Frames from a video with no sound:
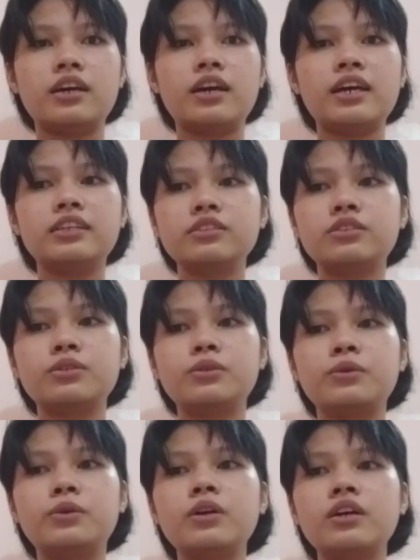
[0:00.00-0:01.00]
and
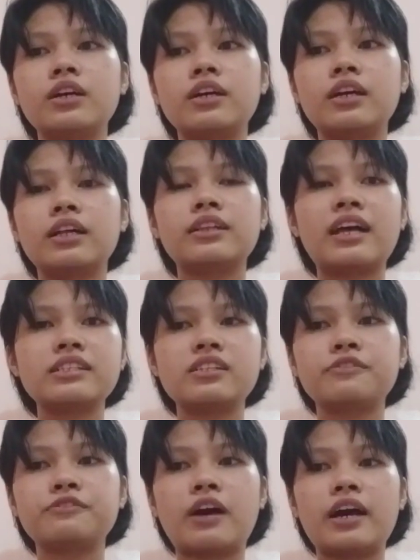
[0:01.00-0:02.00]
to
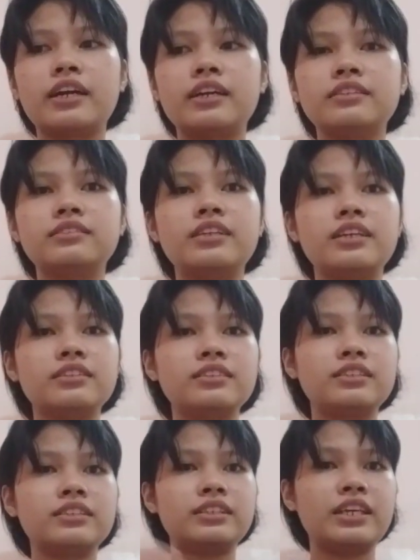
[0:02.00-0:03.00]
classify
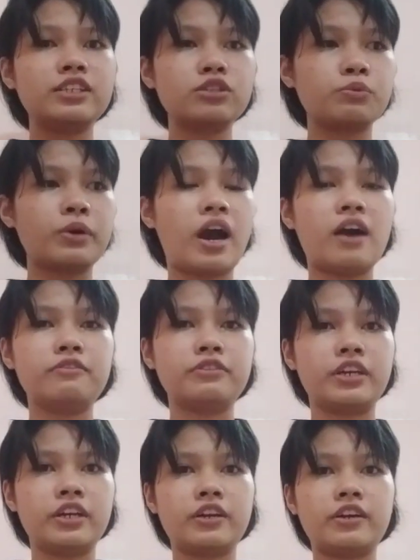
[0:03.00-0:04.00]
these things we have
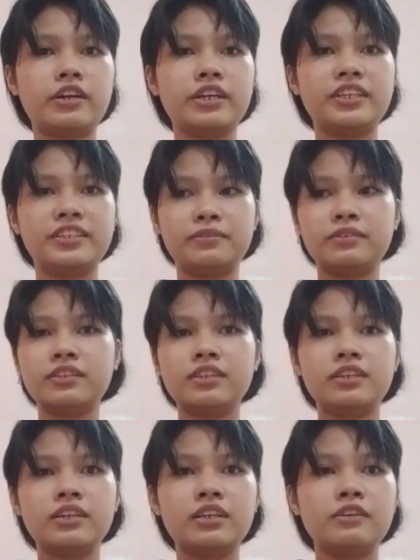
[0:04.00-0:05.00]
here in
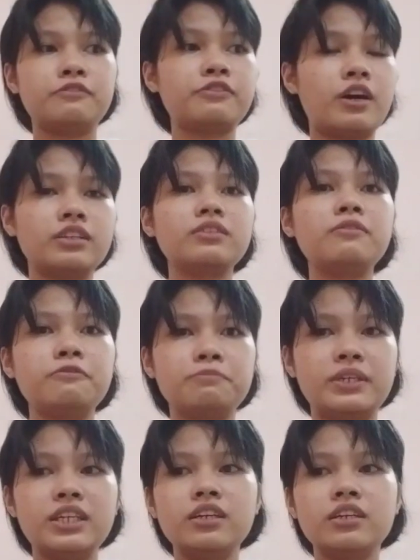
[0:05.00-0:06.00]
front of me.